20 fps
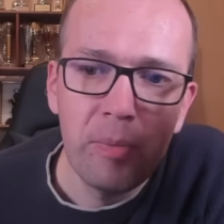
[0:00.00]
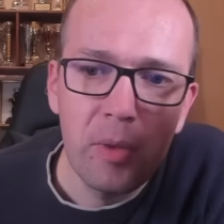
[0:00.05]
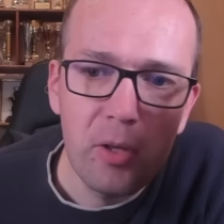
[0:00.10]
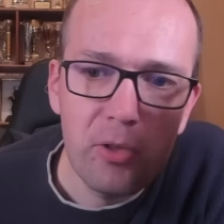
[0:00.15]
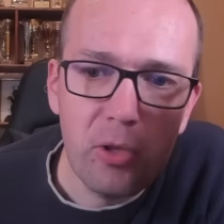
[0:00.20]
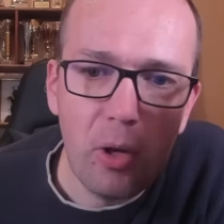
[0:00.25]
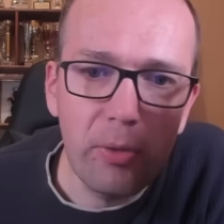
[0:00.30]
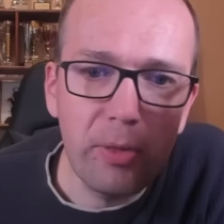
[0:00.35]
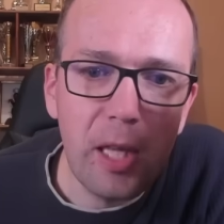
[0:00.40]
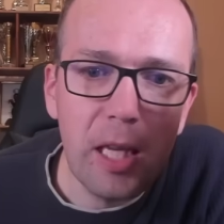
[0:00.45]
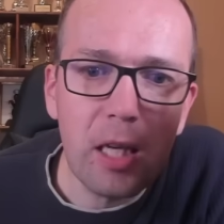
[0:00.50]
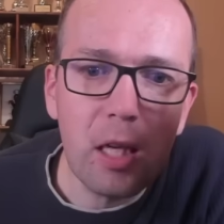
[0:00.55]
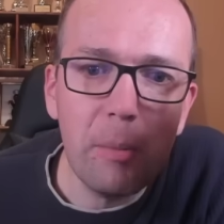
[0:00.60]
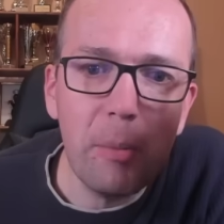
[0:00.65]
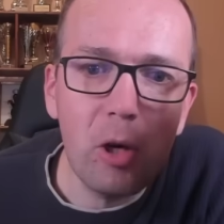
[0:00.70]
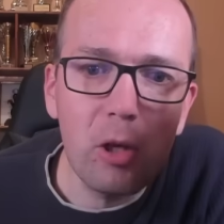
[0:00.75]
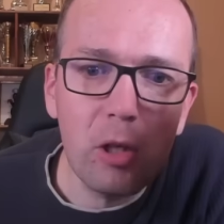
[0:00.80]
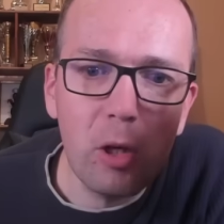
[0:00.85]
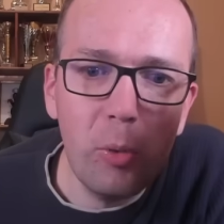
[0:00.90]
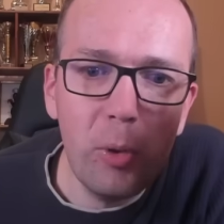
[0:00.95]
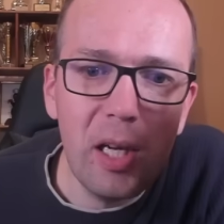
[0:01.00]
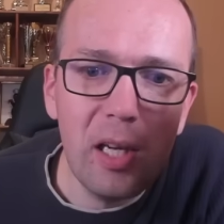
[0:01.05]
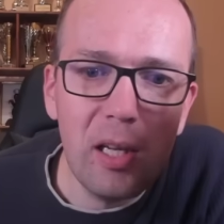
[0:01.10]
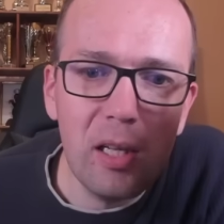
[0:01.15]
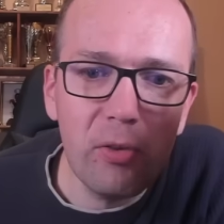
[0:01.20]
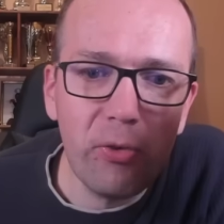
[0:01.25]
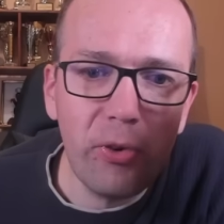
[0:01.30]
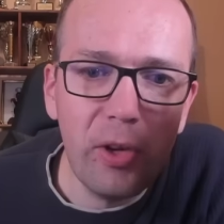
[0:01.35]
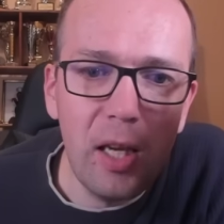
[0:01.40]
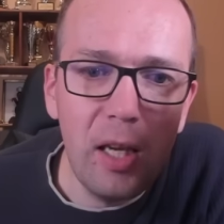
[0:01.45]
So think about queen
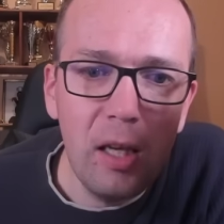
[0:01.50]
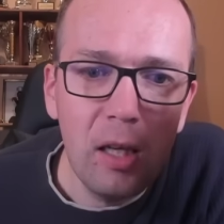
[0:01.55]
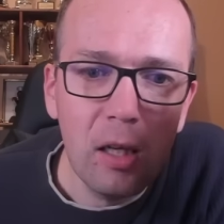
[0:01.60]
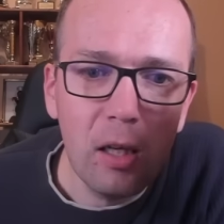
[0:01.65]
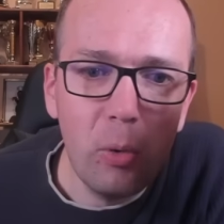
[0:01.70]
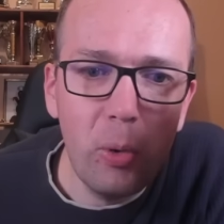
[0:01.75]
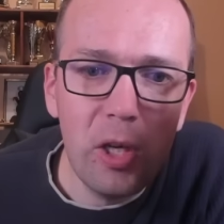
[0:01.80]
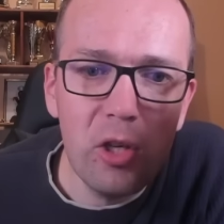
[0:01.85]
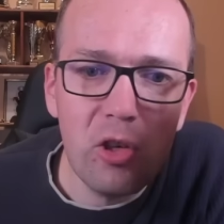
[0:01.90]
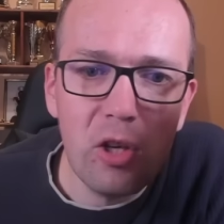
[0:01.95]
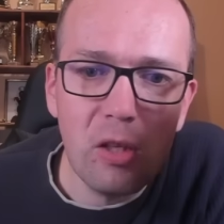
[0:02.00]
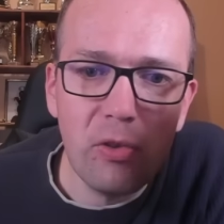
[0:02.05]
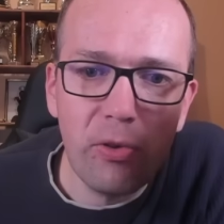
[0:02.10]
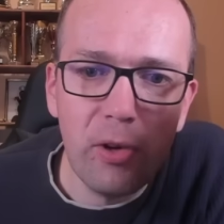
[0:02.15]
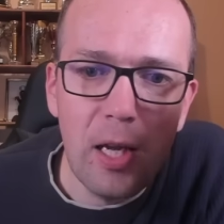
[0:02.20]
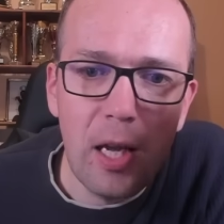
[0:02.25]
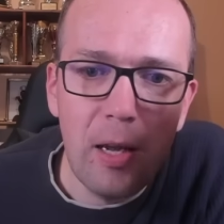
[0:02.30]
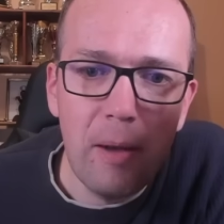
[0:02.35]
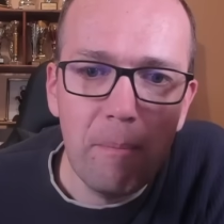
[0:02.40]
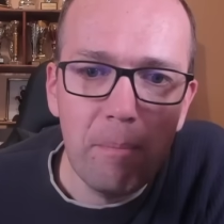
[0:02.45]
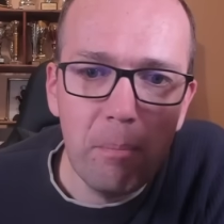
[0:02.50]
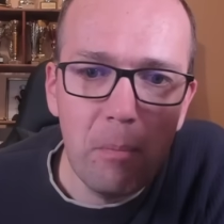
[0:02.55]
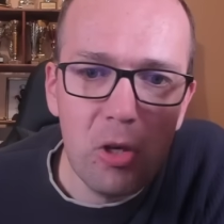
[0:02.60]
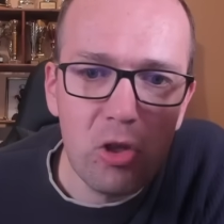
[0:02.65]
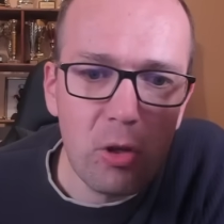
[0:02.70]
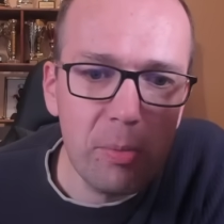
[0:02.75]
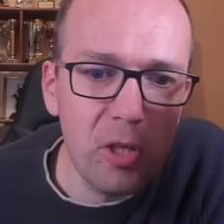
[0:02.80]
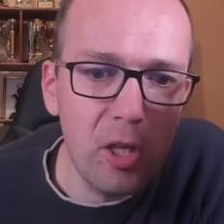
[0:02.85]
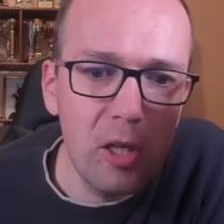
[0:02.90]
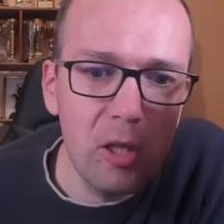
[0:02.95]
d3, queen g3,
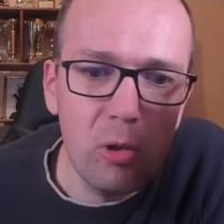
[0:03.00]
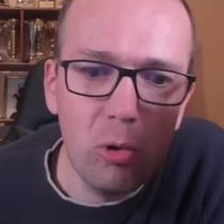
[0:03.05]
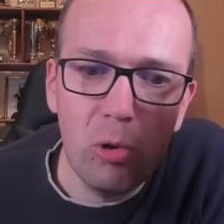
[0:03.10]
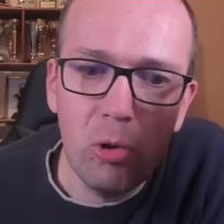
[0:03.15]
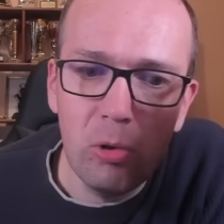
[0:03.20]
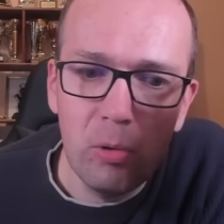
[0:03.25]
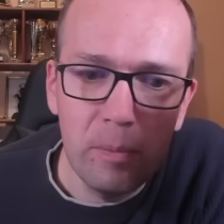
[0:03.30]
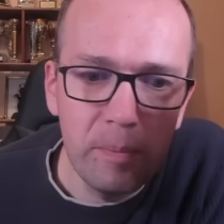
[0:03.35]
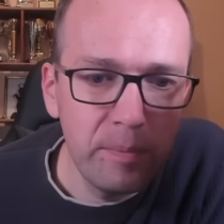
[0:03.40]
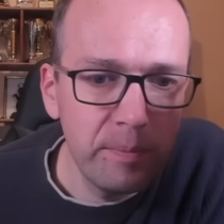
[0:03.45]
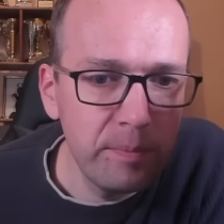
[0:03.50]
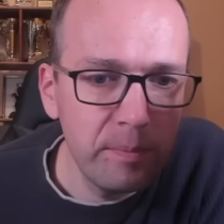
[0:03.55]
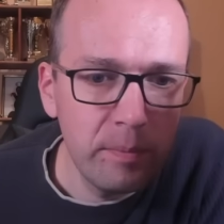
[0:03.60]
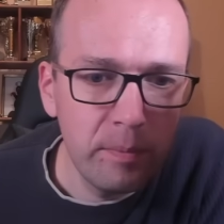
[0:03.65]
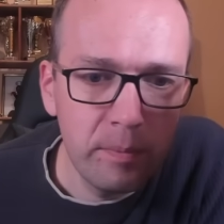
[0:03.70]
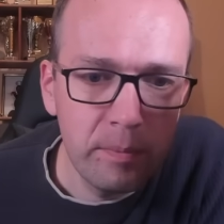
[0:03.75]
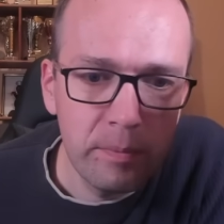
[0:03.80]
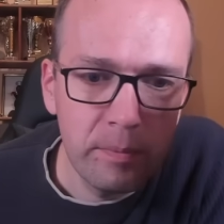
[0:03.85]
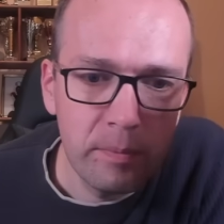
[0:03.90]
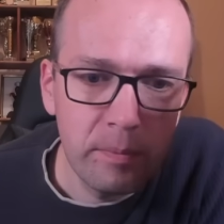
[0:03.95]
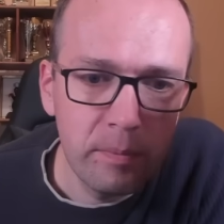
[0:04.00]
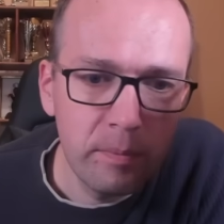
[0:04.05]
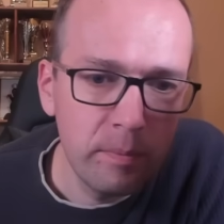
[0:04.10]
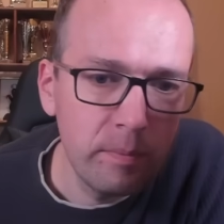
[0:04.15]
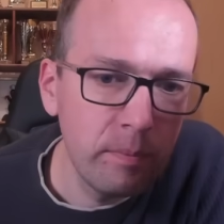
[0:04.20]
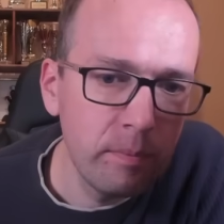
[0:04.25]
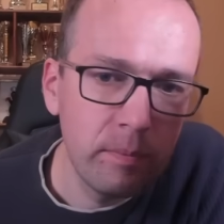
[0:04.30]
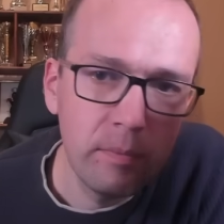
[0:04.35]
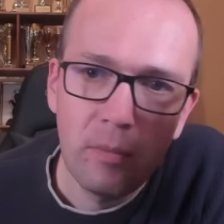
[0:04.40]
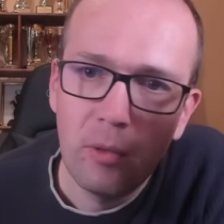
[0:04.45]
bishop c2.
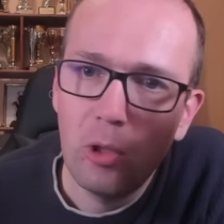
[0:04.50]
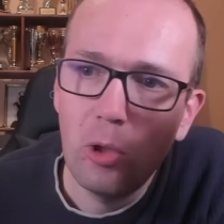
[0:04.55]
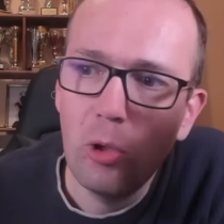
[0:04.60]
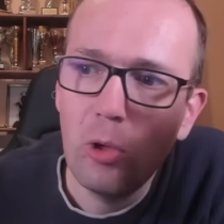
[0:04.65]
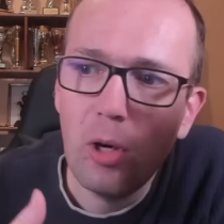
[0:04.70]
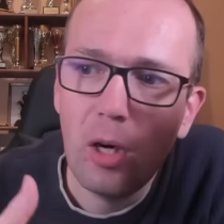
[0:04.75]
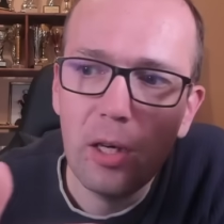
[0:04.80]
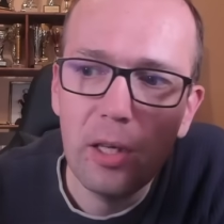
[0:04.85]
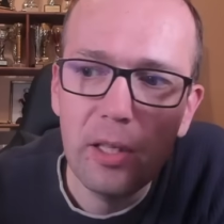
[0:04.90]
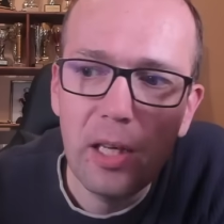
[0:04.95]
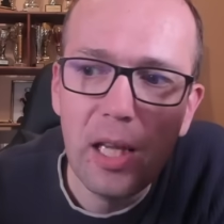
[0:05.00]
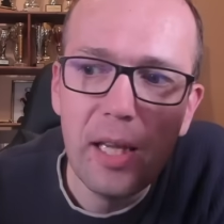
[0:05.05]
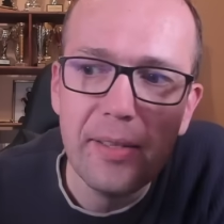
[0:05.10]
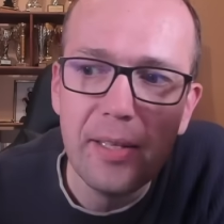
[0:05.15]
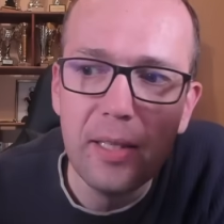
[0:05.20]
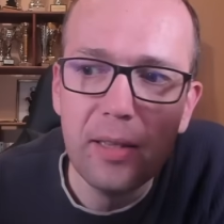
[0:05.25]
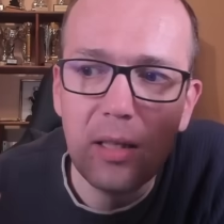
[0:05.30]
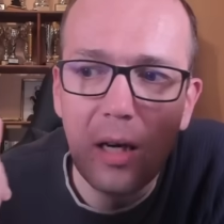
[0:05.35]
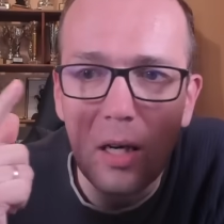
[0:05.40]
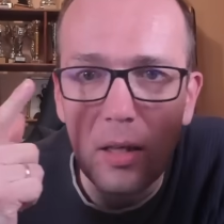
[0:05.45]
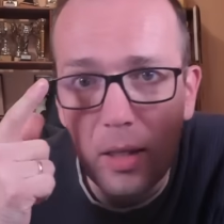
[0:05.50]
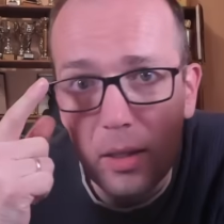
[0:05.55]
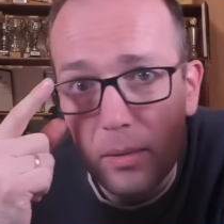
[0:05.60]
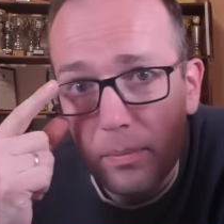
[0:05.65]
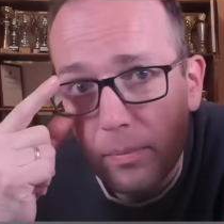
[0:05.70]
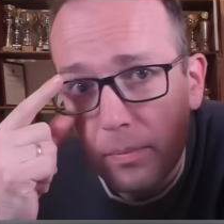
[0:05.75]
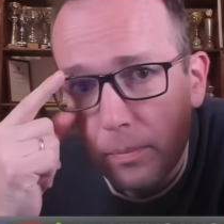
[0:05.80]
You are an easy target.